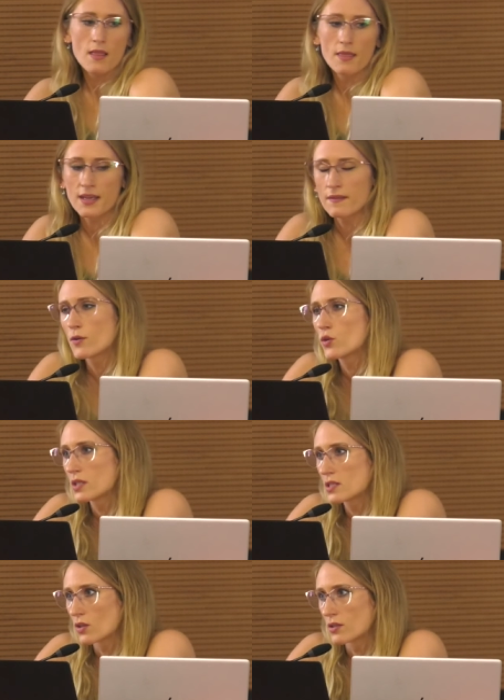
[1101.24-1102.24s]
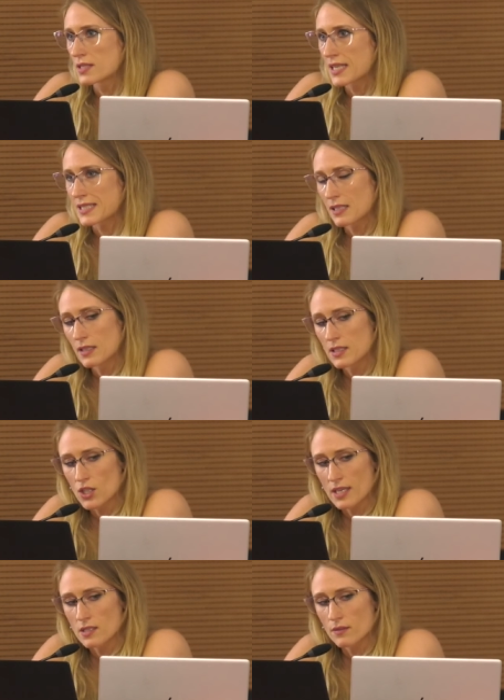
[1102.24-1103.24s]
They focus on setting the
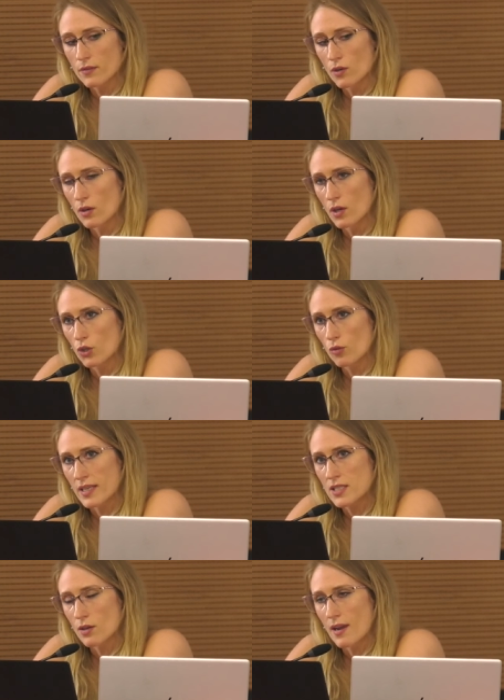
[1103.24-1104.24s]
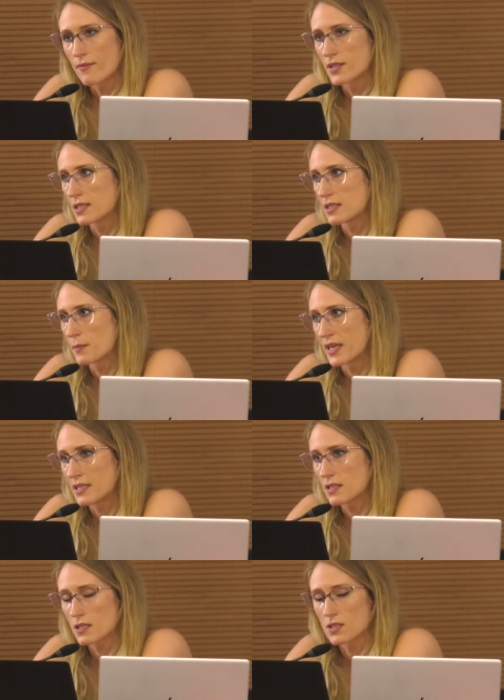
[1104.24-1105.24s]
agenda for a greater
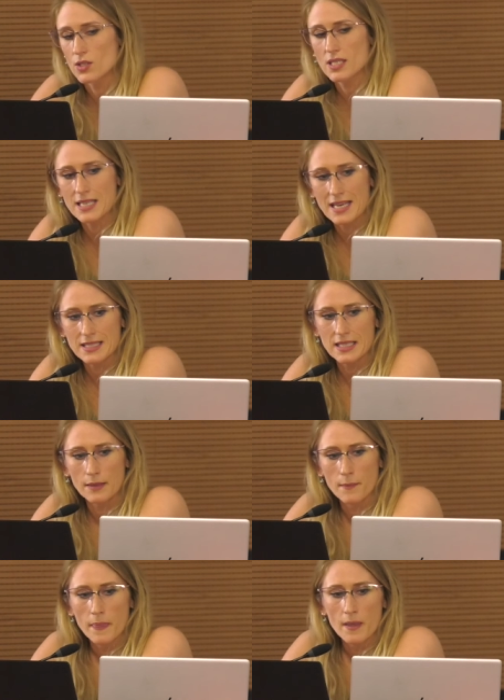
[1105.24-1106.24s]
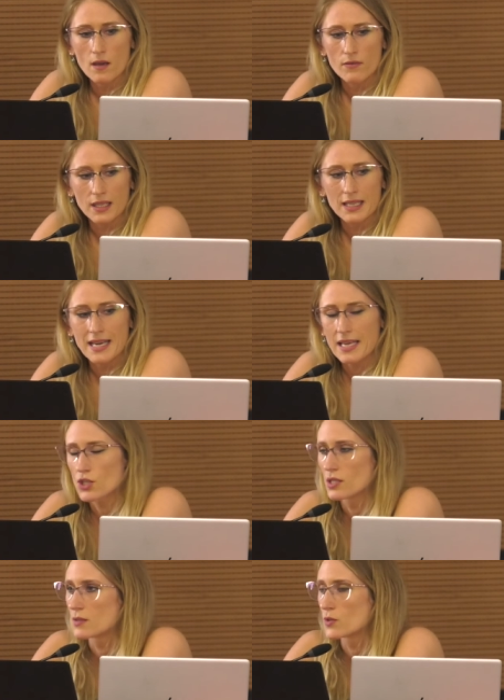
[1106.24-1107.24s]
evidence-based understanding of the
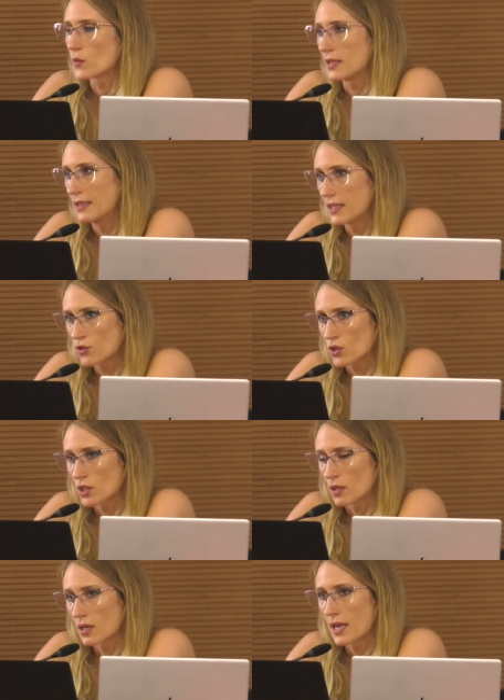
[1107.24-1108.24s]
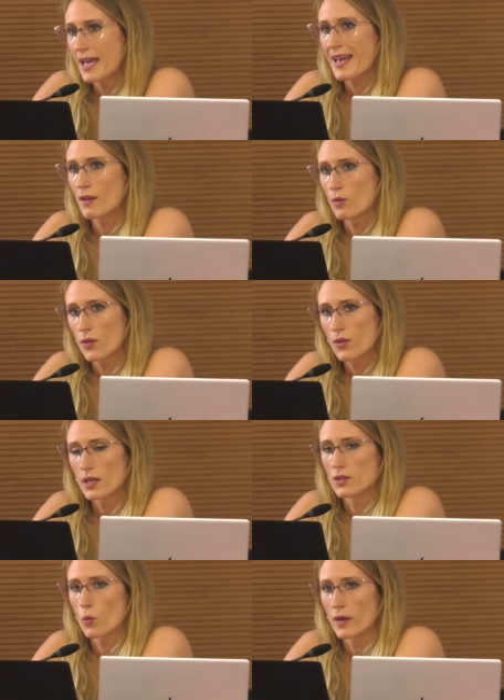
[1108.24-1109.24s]
connections between literature, health
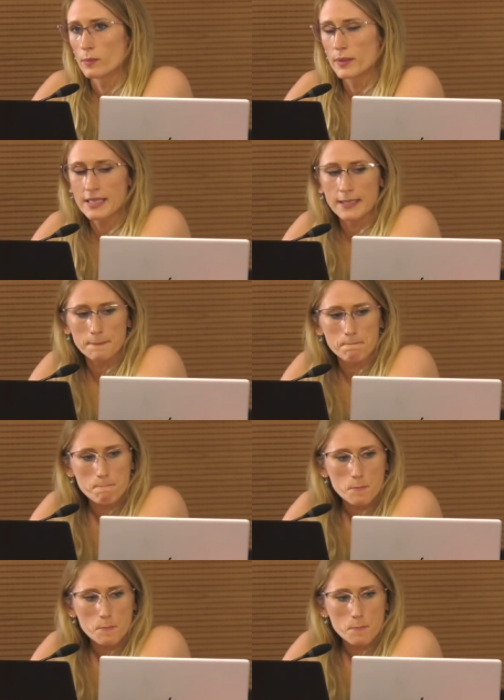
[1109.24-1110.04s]
and well-being.